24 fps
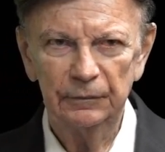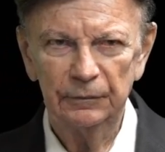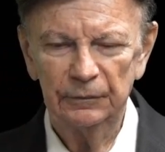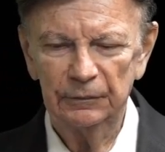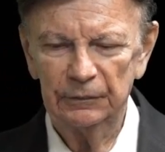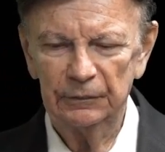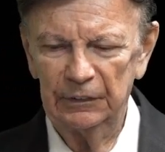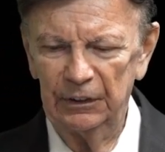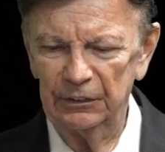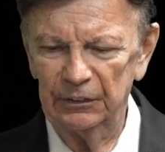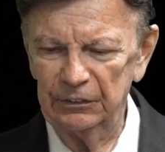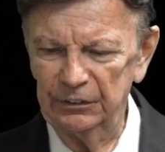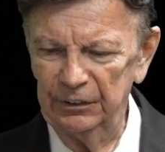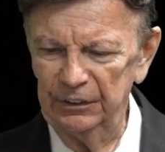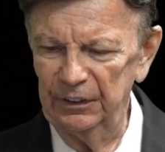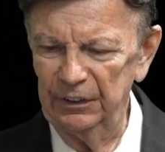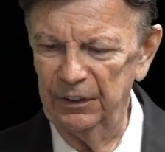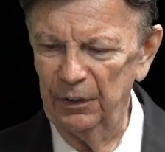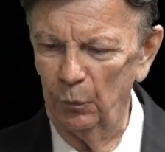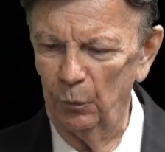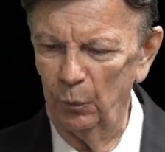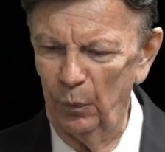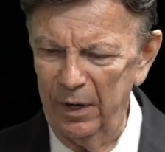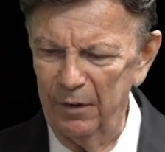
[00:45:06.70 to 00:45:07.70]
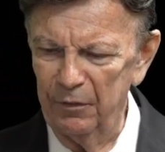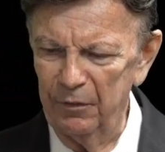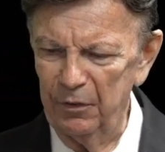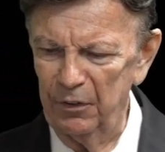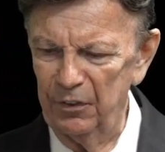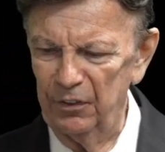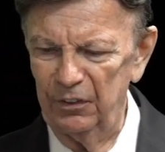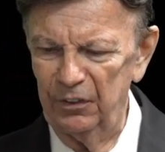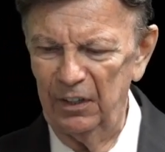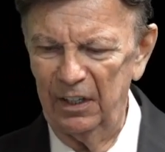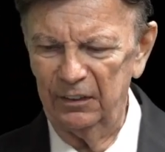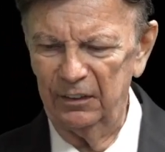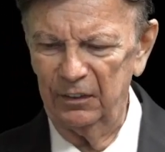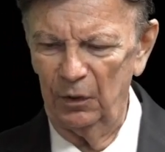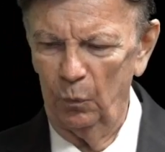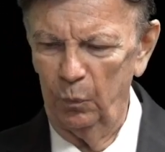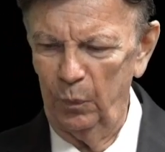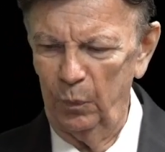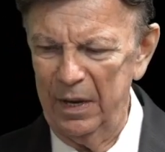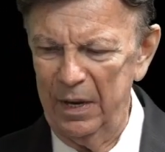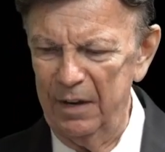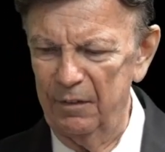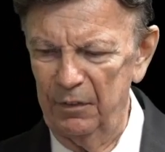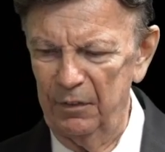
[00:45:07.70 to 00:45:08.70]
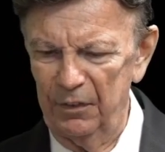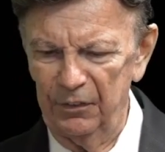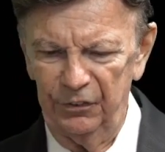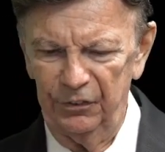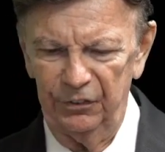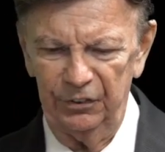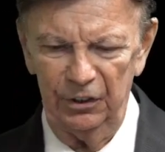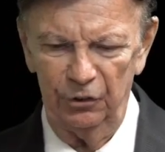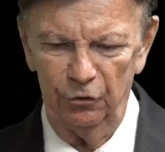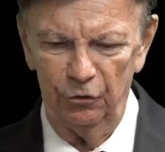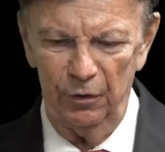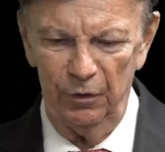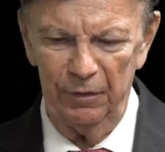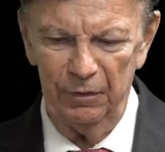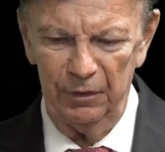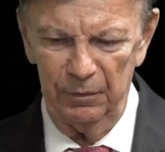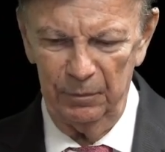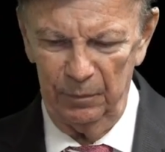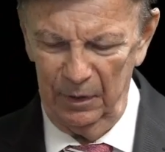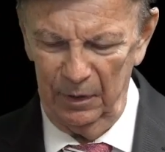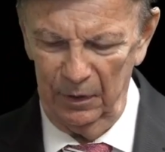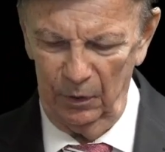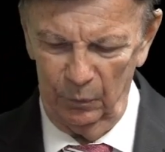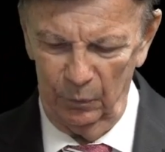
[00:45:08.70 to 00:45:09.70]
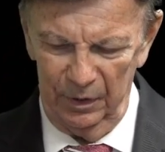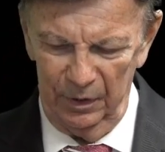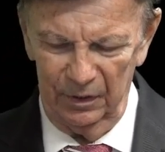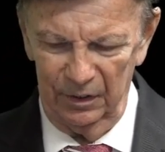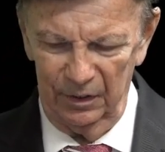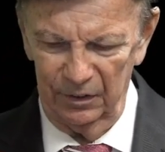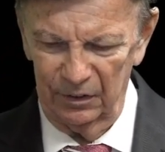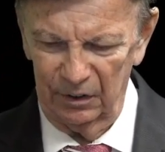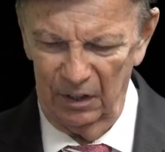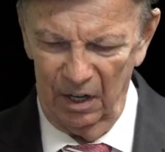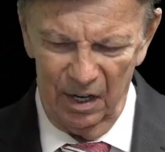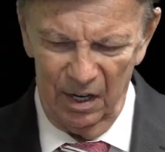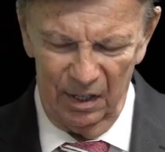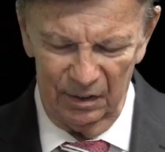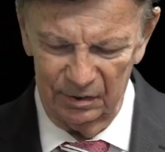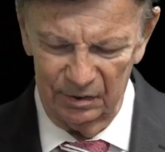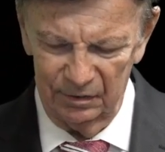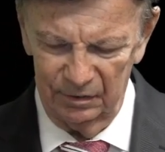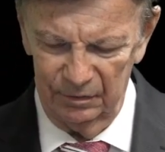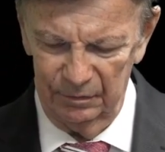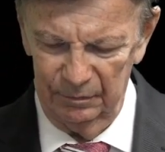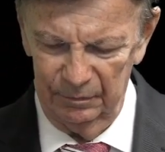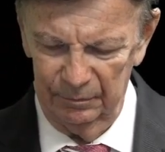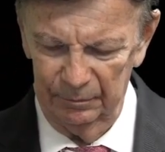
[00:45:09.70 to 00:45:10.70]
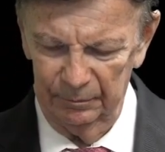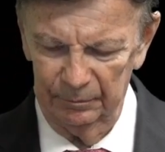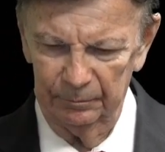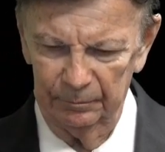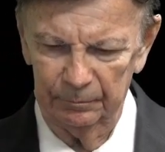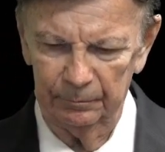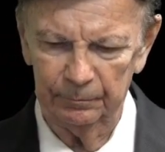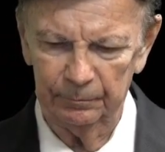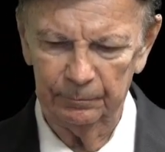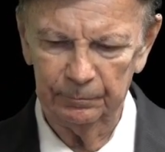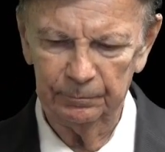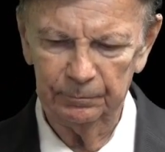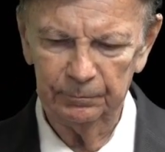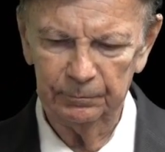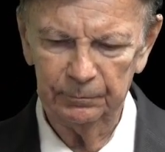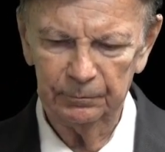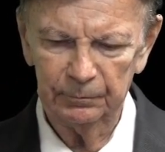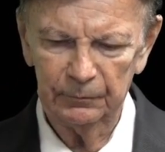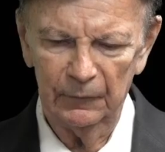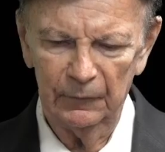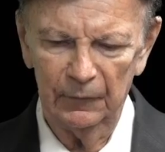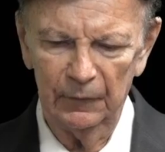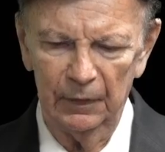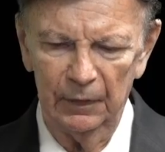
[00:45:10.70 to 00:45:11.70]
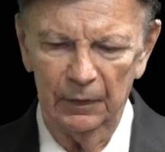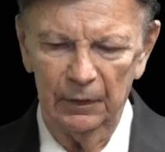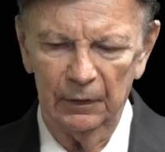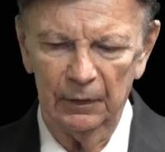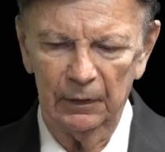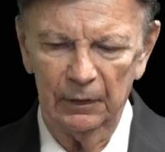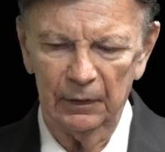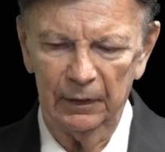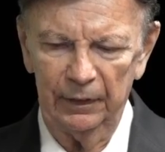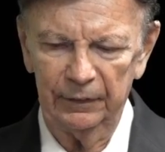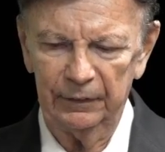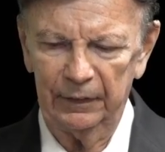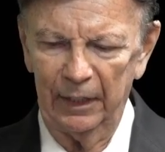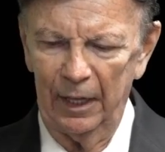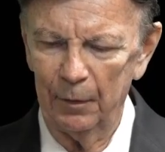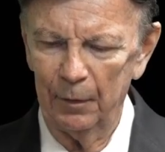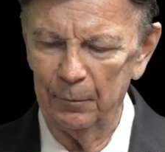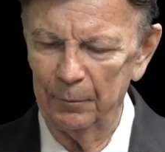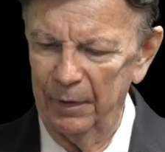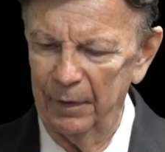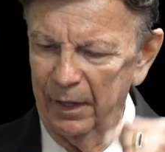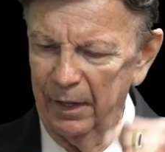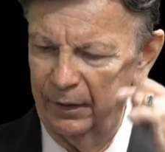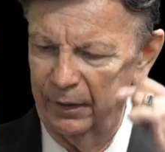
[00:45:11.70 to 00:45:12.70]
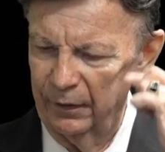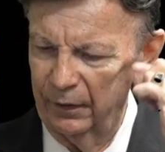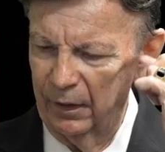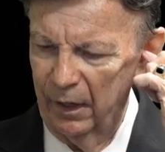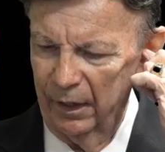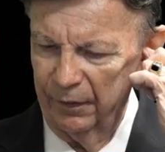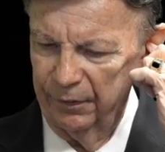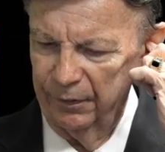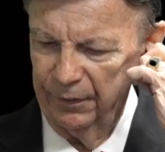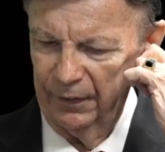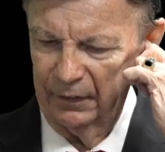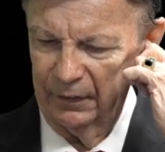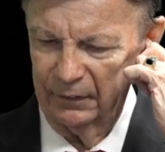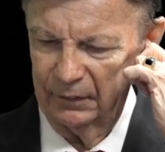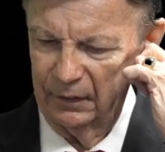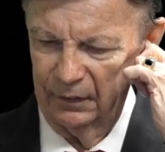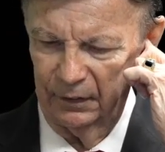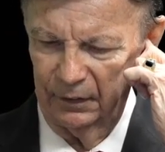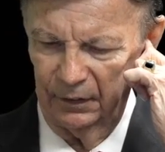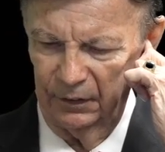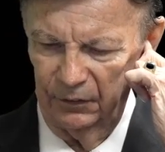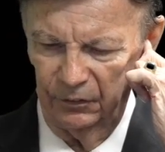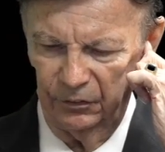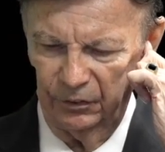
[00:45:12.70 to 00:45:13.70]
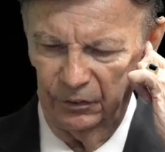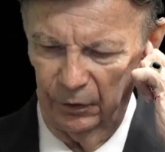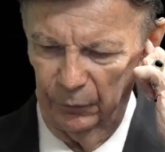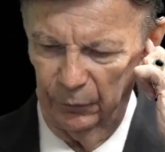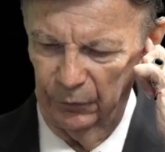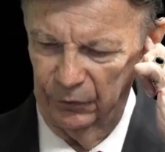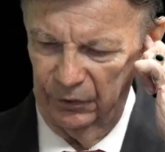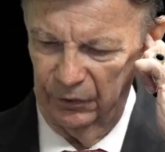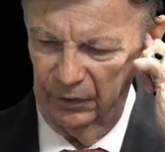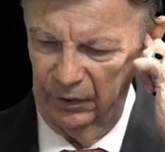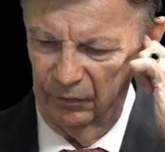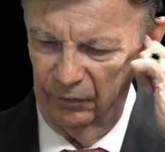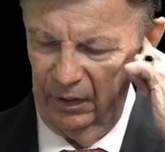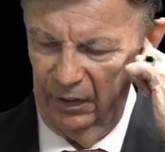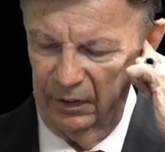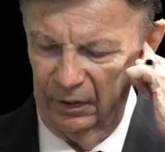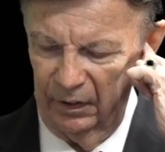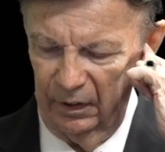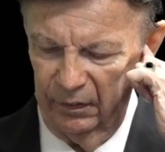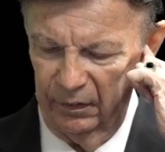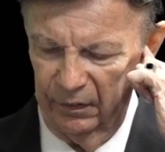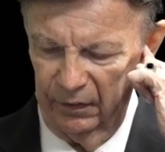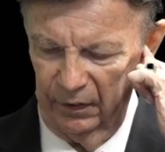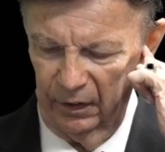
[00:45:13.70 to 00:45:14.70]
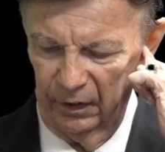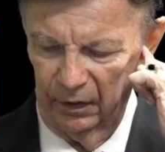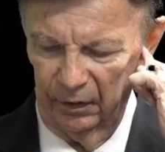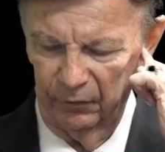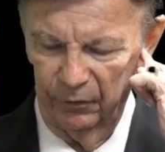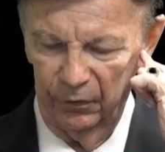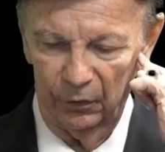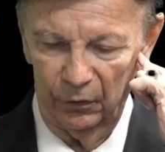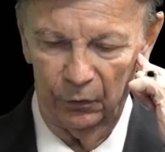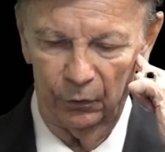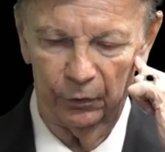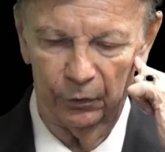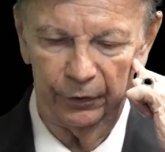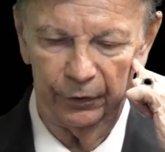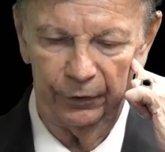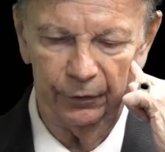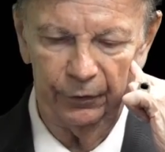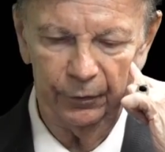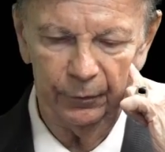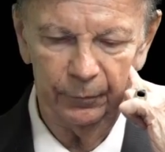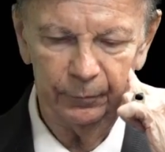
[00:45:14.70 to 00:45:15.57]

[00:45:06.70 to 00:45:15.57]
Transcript: because he that wavereth is like the wave of the sea driven by the wind and tossed. Let that man not think that he shall receive anything of the Lord.